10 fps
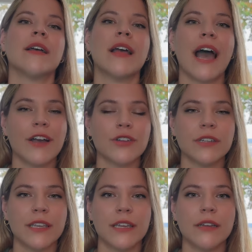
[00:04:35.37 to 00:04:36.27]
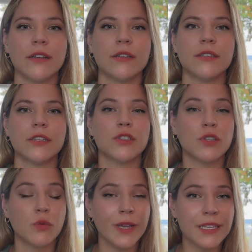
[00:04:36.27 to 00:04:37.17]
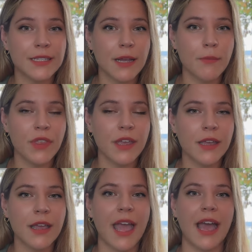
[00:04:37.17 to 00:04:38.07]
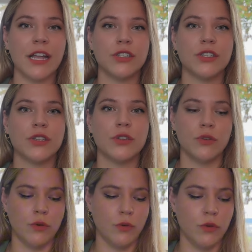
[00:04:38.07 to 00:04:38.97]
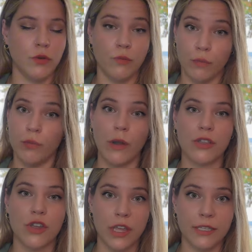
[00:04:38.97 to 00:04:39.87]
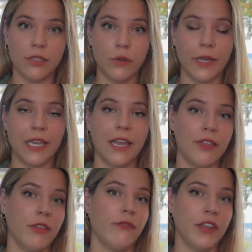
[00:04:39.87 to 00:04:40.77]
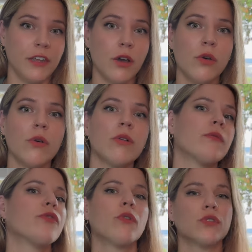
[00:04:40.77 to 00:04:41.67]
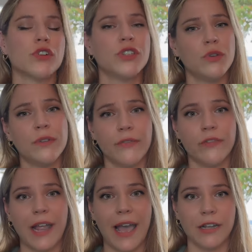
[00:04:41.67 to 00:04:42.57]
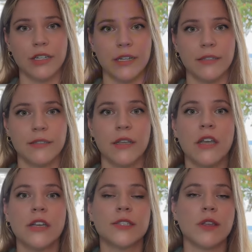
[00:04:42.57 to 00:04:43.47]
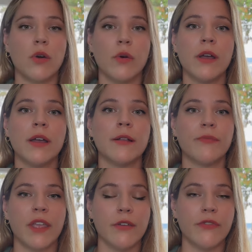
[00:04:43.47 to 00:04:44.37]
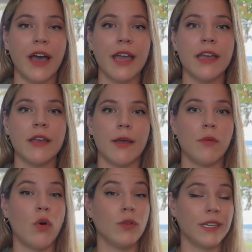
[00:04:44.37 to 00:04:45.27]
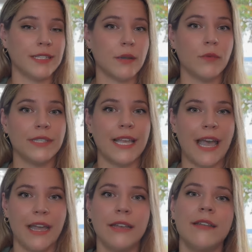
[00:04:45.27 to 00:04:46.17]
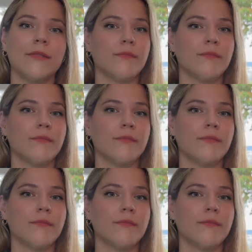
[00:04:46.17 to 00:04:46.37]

Actually, to squeeze something and to what she's doing in the video, those are two different actions. So if I am holding someone's hand,